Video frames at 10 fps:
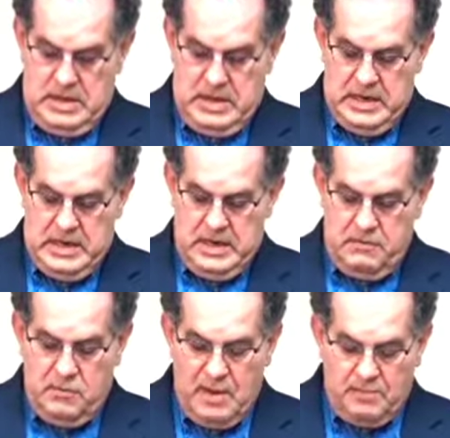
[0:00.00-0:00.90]
And
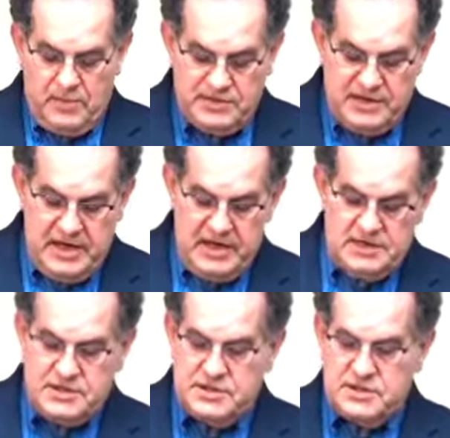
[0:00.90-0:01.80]
it
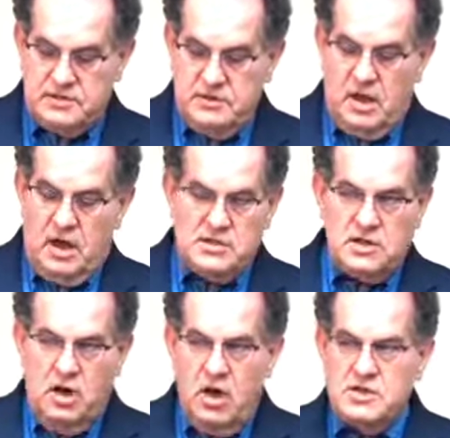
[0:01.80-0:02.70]
represents
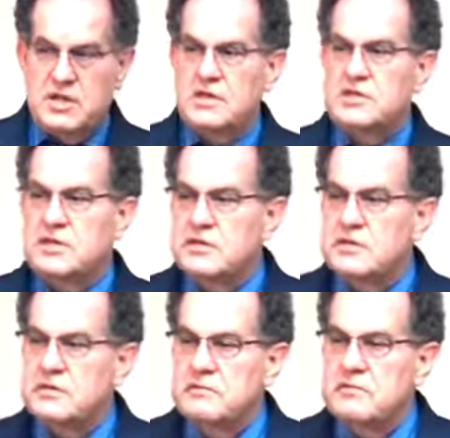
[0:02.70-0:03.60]
God's law and
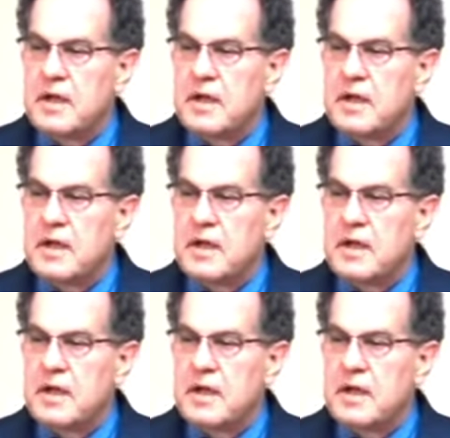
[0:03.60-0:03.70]
justice.